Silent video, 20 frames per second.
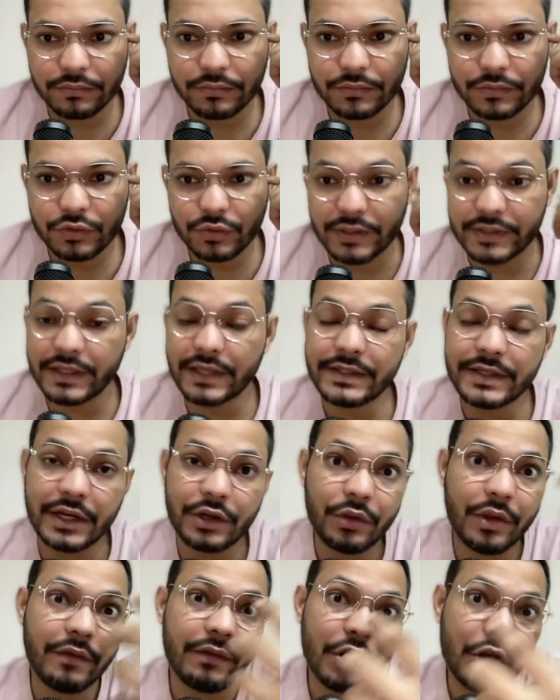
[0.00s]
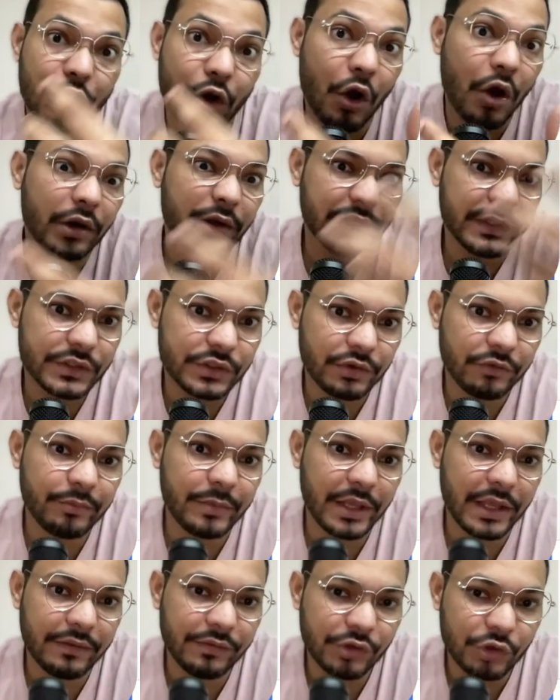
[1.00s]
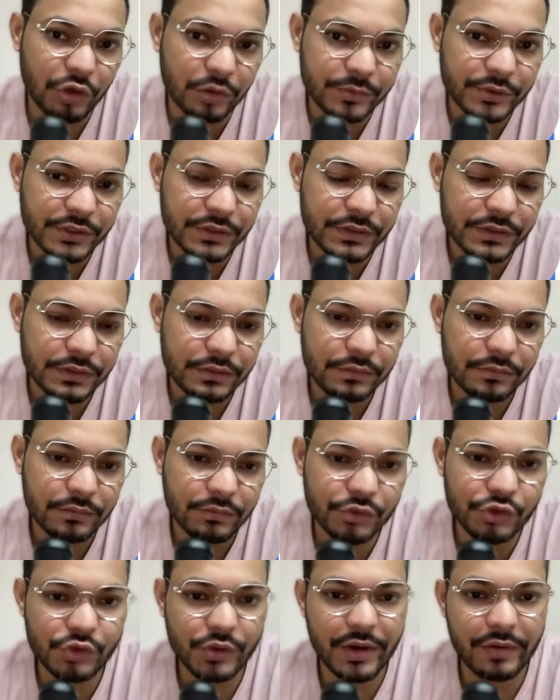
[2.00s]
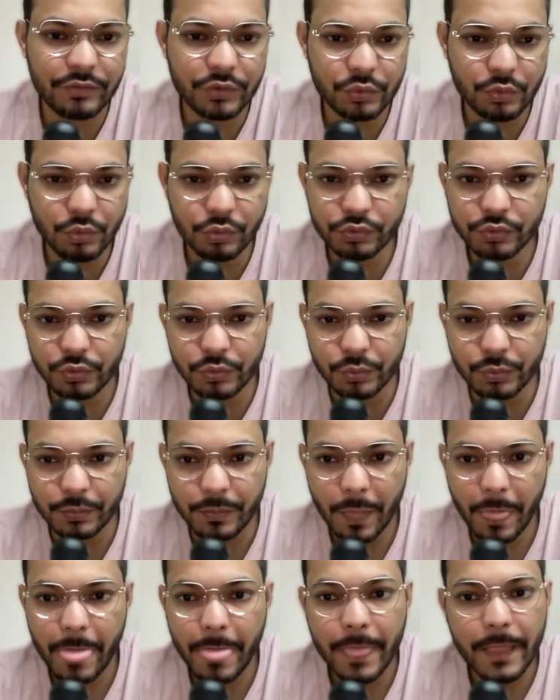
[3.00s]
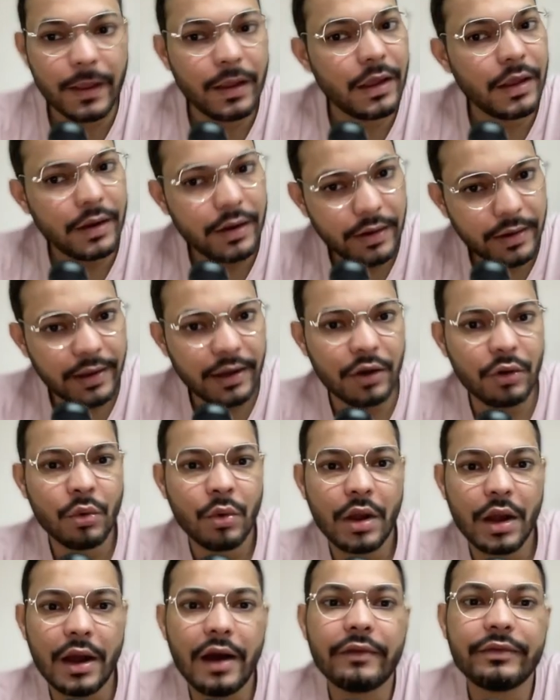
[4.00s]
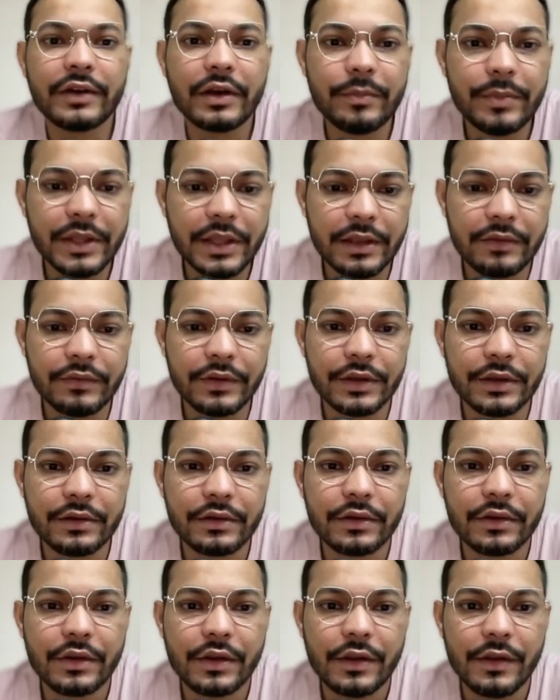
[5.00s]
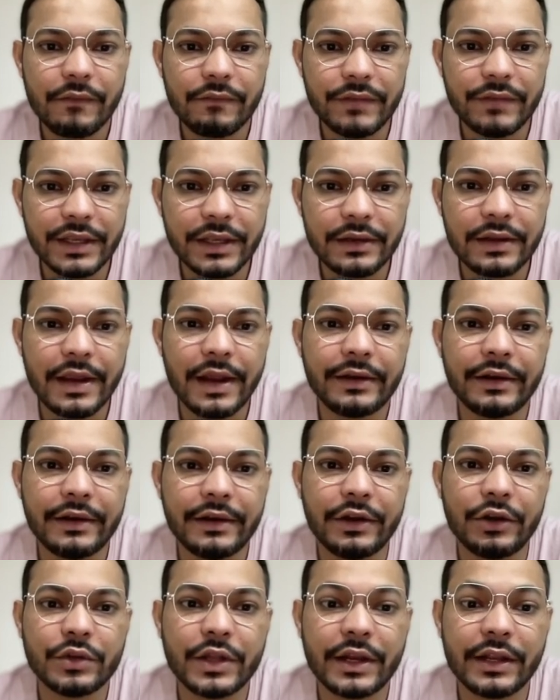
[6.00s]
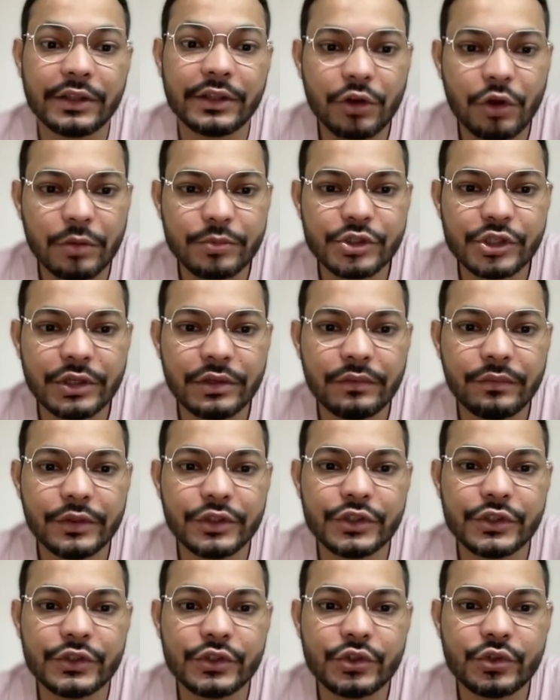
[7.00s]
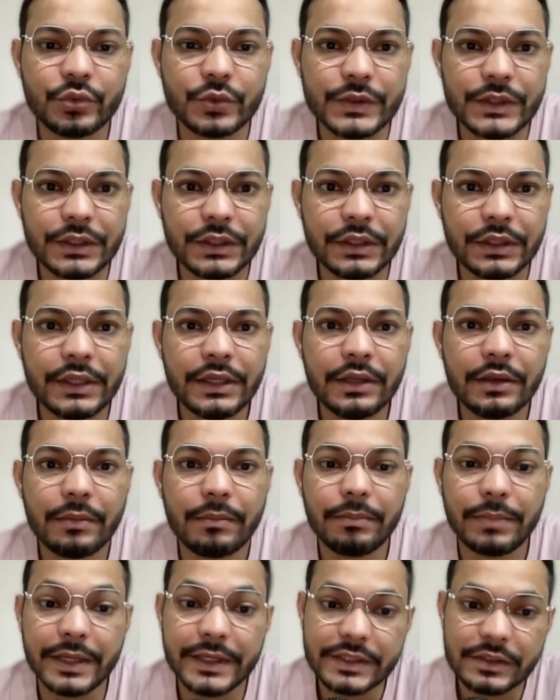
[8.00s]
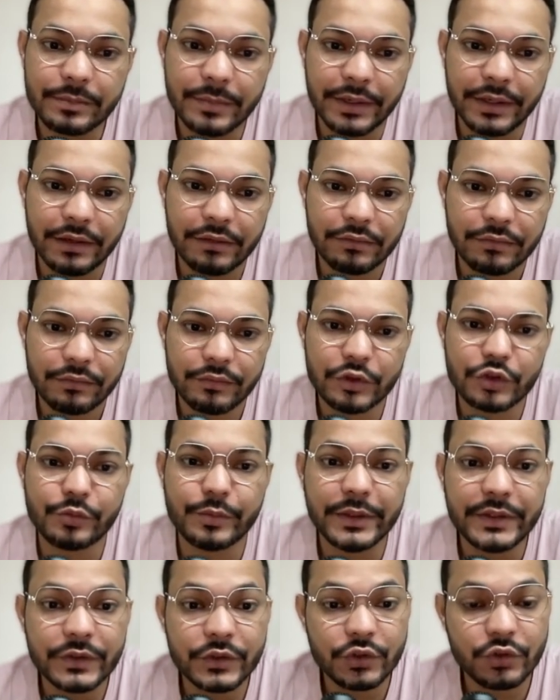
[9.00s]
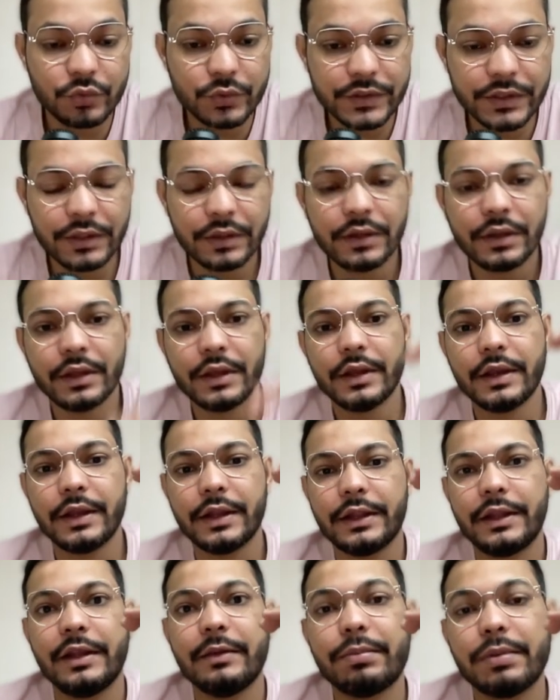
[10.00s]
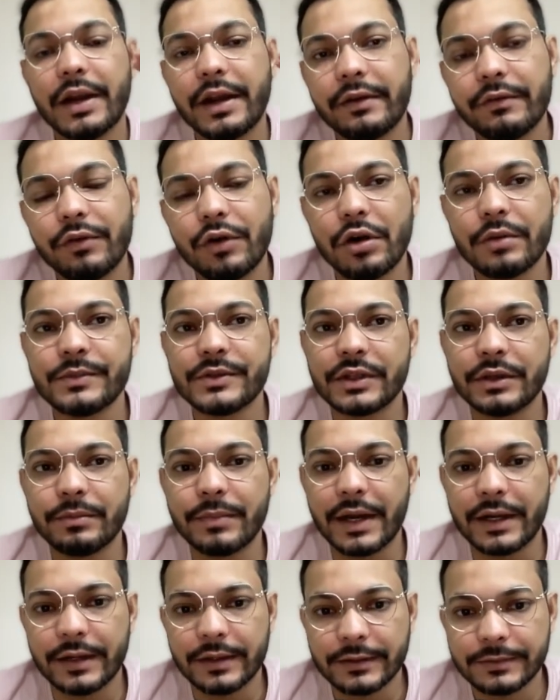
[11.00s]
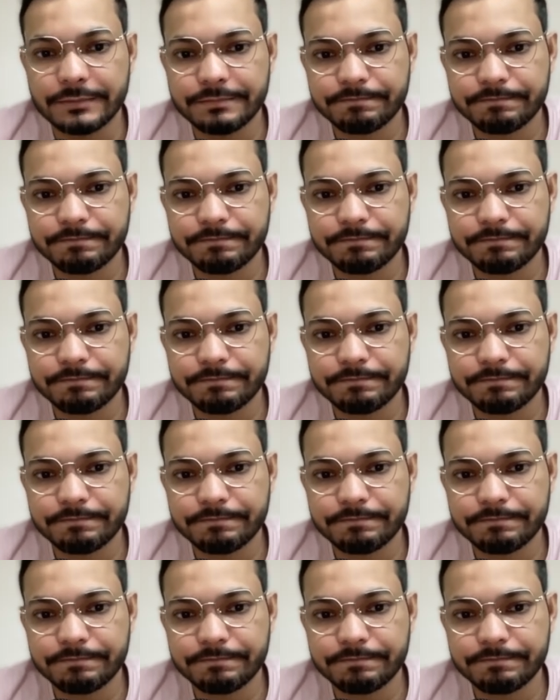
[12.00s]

So as I said, you have a long list of behavior options which you have to go through. Now, after behavior, we can get into the another option, which is choosing the placement, which means choosing the platforms in Meta.